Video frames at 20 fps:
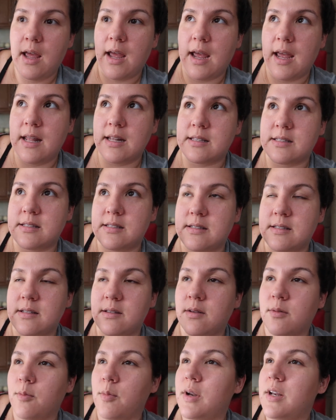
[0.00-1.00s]
It's
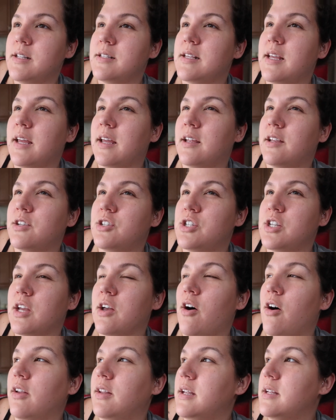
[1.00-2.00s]
what is it? She
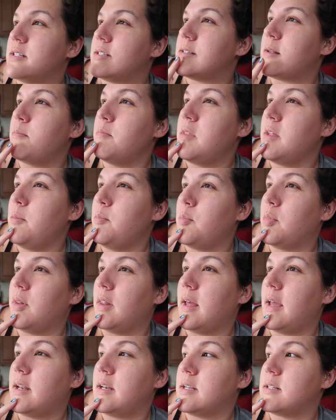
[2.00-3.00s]
called it something
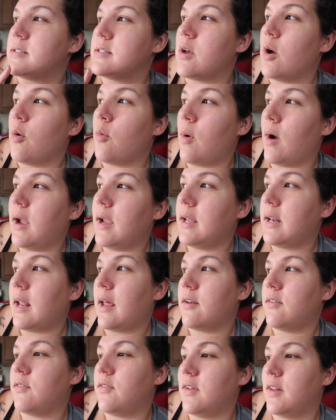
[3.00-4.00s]
blend. It's Hawaiian
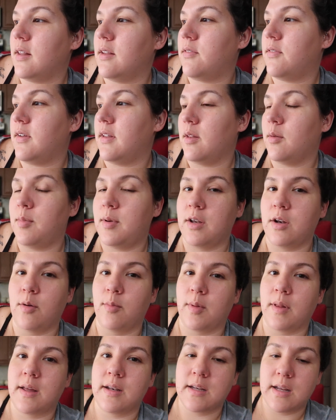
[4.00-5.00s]
and Fil Filipino
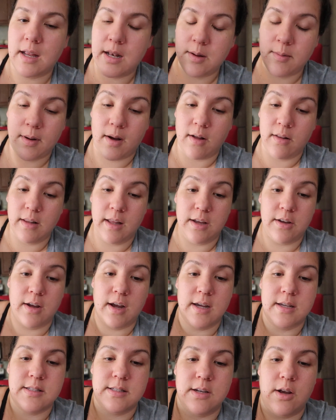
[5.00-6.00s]
blend. Anyway, I'll let you
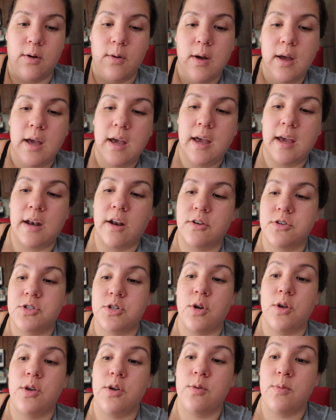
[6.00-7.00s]
guys know and I'll
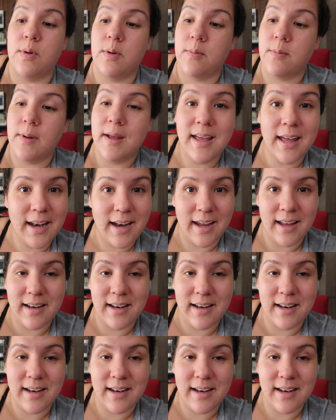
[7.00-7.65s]
show you when we get